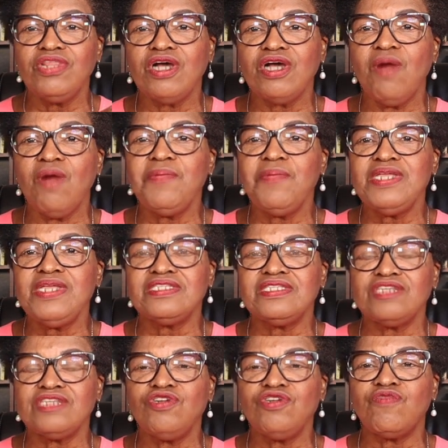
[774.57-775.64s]
companies
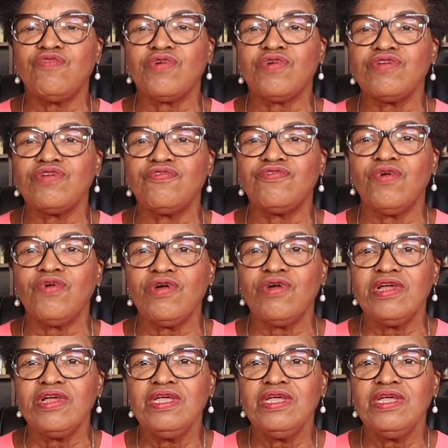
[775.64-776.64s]
that you have worked for,